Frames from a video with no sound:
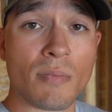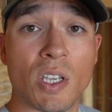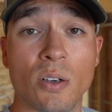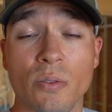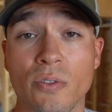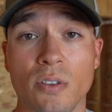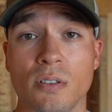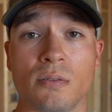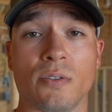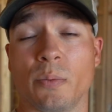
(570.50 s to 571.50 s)
you know,
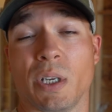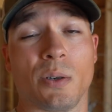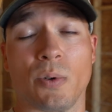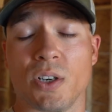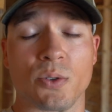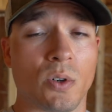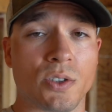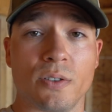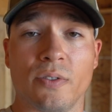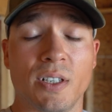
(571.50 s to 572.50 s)
for a bigger pressure
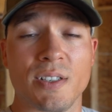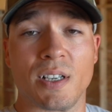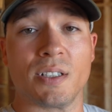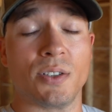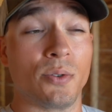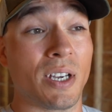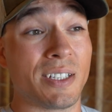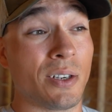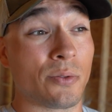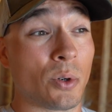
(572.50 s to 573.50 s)
washer if I decide to do that
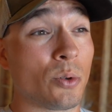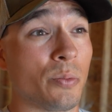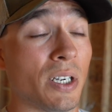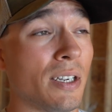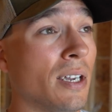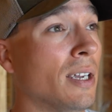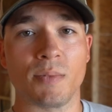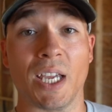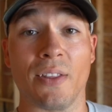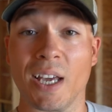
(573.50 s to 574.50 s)
down the road. But
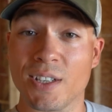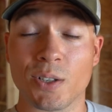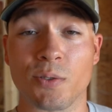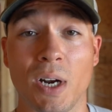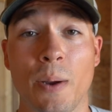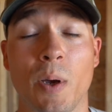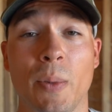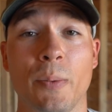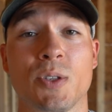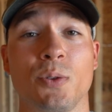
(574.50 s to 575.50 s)
yeah, that is going to wrap up
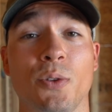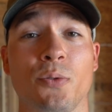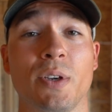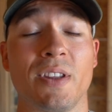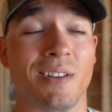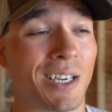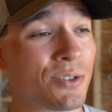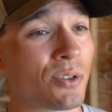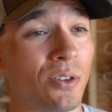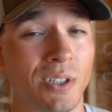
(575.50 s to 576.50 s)
episode 3. The
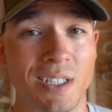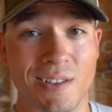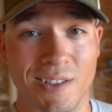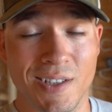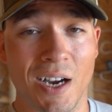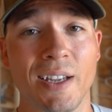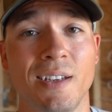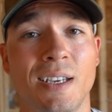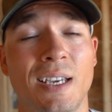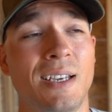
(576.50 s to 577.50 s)
electrical is
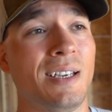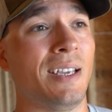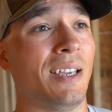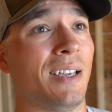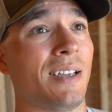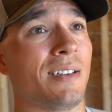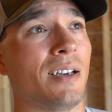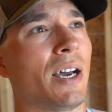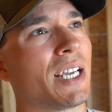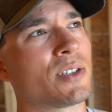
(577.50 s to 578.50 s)
done, and
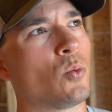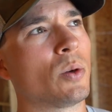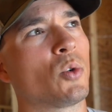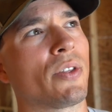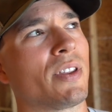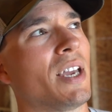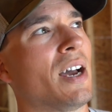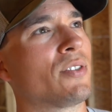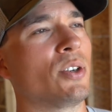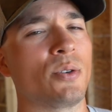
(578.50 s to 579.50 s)
I guess one more thing they
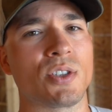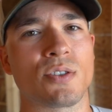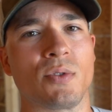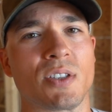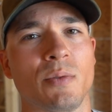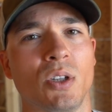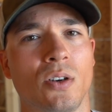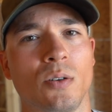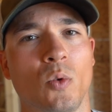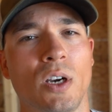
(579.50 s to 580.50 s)
have to do is just run some
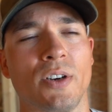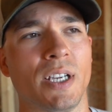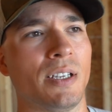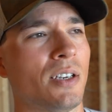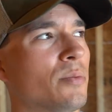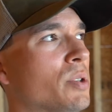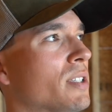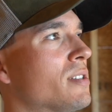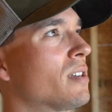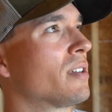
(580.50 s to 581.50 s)
alarm wiring in here,
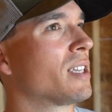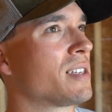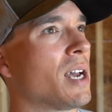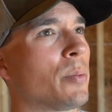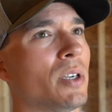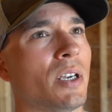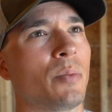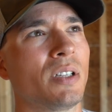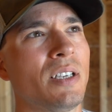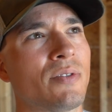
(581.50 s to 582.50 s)
but that's happening, I
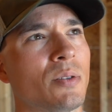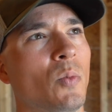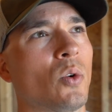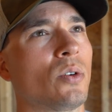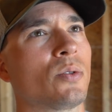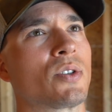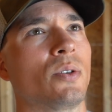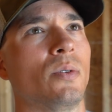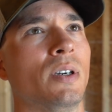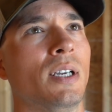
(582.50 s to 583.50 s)
believe, tomorrow.
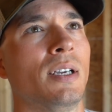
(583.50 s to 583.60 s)
So